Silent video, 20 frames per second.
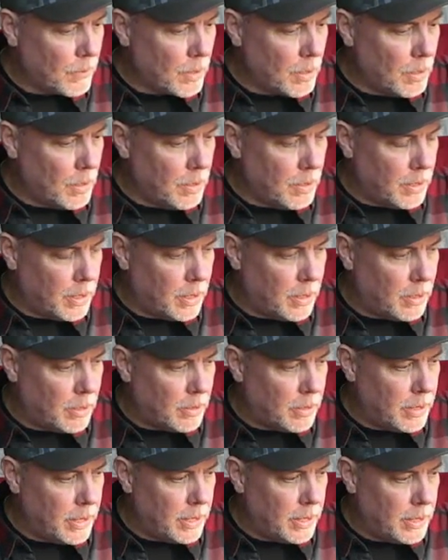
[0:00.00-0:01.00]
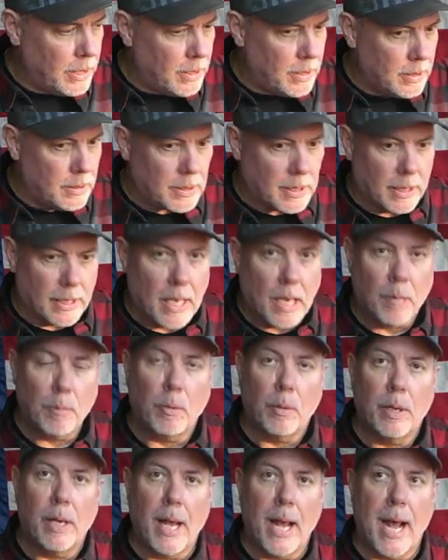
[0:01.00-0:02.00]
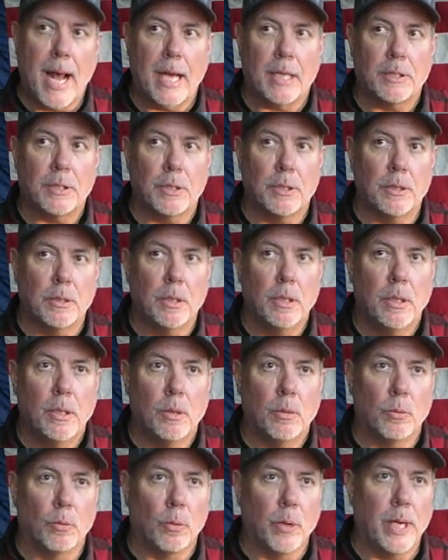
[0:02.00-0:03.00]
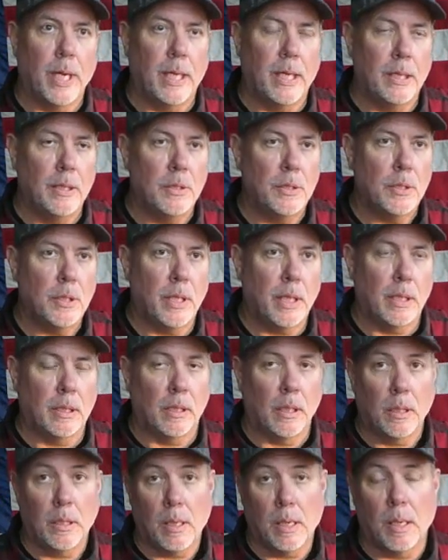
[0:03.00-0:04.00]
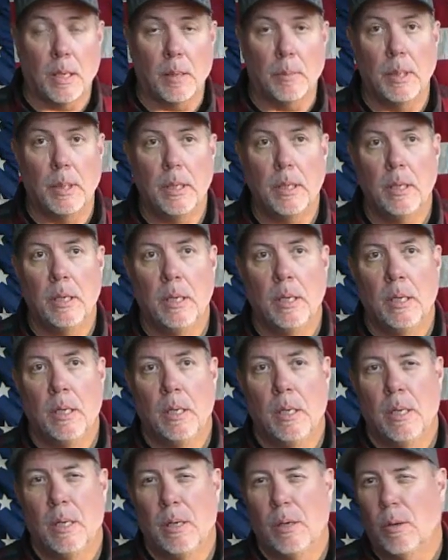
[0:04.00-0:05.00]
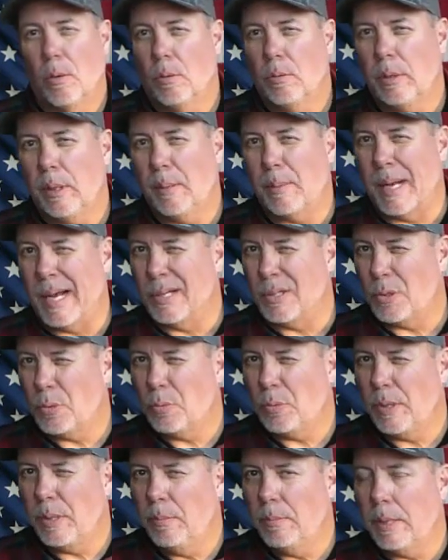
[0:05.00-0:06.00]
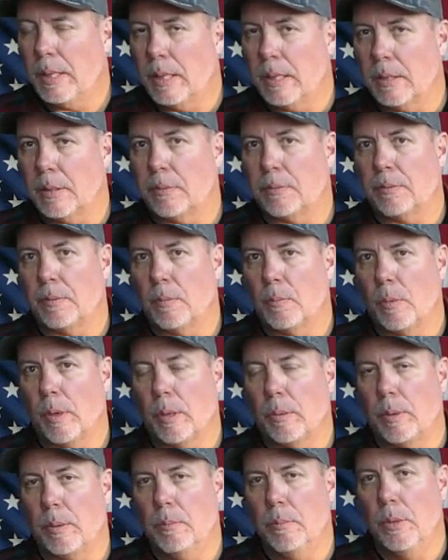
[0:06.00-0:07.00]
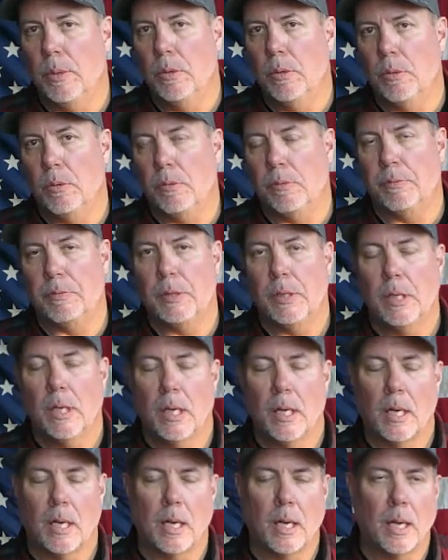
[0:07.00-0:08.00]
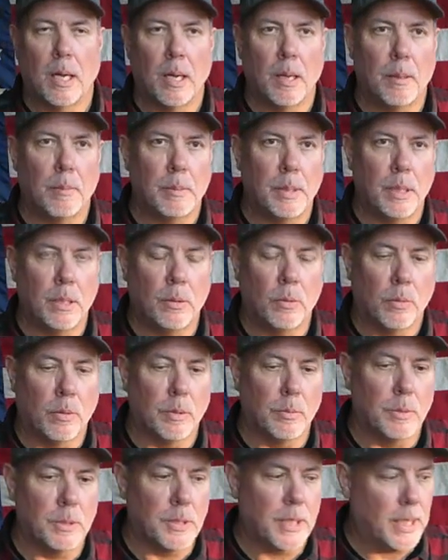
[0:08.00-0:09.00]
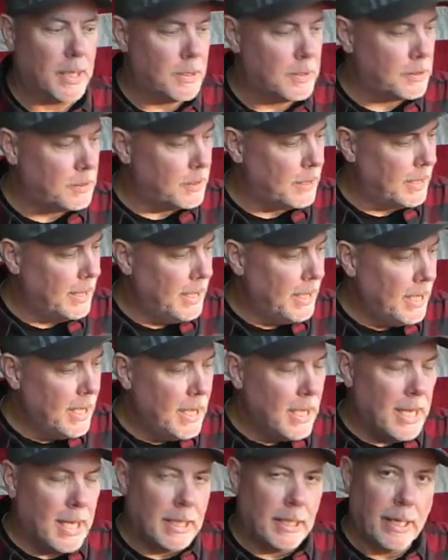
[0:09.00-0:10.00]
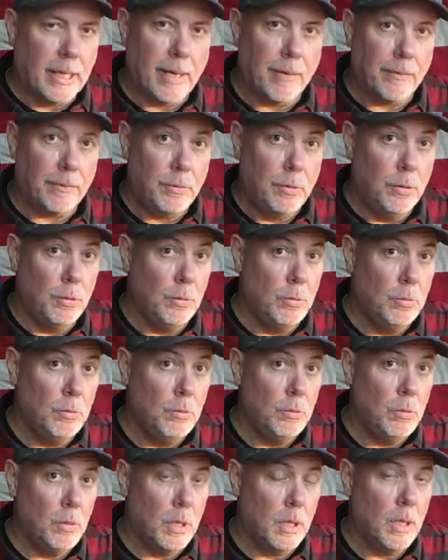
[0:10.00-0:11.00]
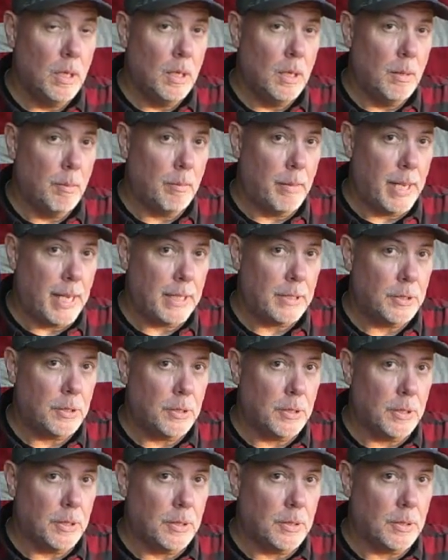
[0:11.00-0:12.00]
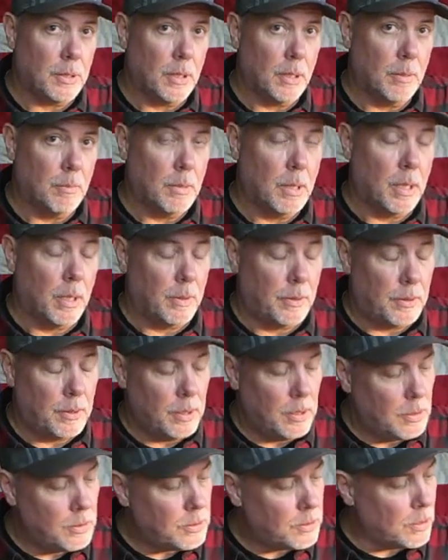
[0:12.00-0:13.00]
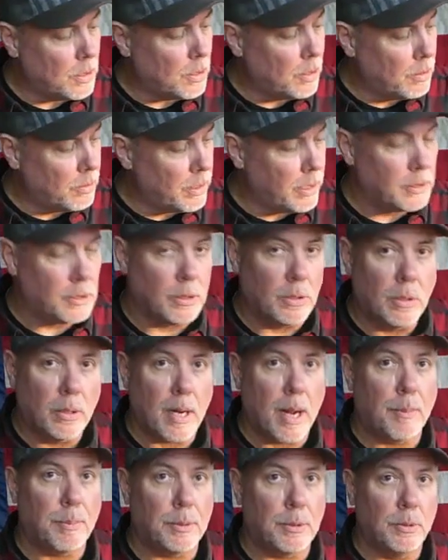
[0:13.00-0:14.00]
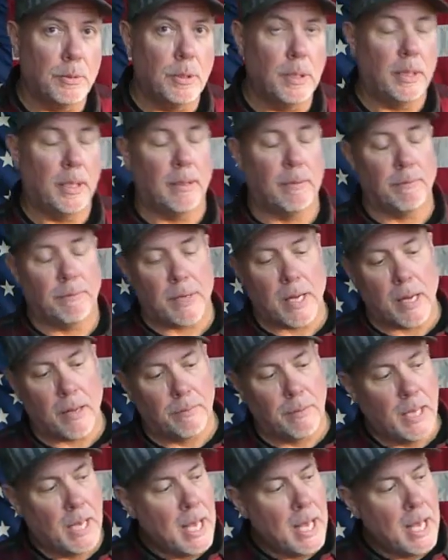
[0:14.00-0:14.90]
There is a cowboy action range and club only about 20 minutes from where we moved in northern Wisconsin, and they have 2 matches a month. So it's a good opportunity to get involved.